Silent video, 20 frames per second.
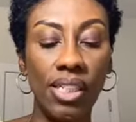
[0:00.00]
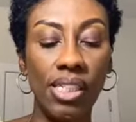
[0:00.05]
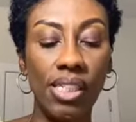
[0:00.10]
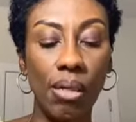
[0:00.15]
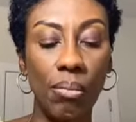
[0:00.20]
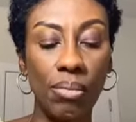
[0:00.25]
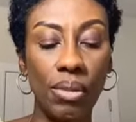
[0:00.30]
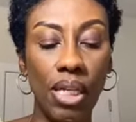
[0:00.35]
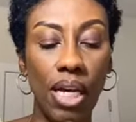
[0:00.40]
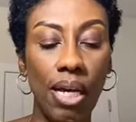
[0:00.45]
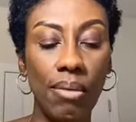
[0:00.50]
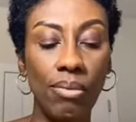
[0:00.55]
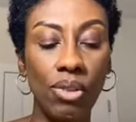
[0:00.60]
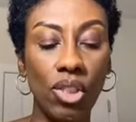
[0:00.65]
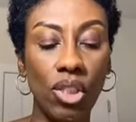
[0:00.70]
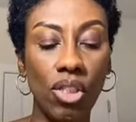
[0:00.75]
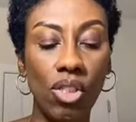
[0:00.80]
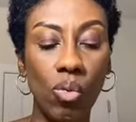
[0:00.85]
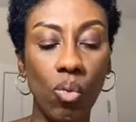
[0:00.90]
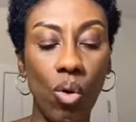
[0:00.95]

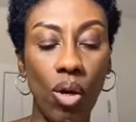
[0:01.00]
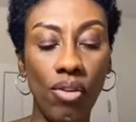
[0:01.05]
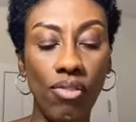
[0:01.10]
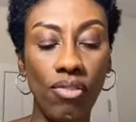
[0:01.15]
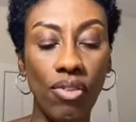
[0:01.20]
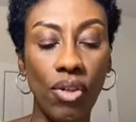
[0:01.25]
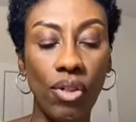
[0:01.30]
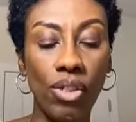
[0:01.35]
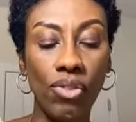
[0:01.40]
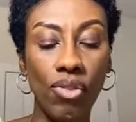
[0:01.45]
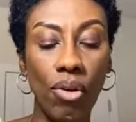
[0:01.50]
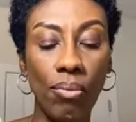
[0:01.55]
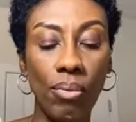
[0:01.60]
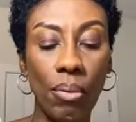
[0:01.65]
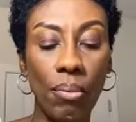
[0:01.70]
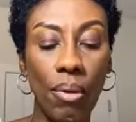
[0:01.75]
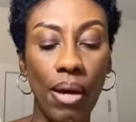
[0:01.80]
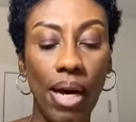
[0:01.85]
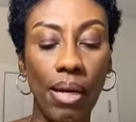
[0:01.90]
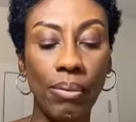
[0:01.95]
sometimes just one verse
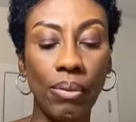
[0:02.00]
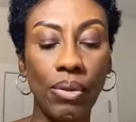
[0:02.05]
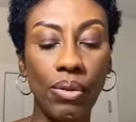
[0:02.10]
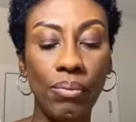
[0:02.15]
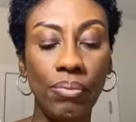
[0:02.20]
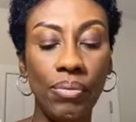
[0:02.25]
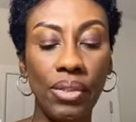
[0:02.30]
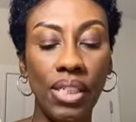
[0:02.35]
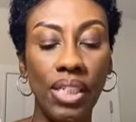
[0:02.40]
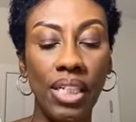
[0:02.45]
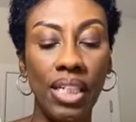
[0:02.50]
from the Bible.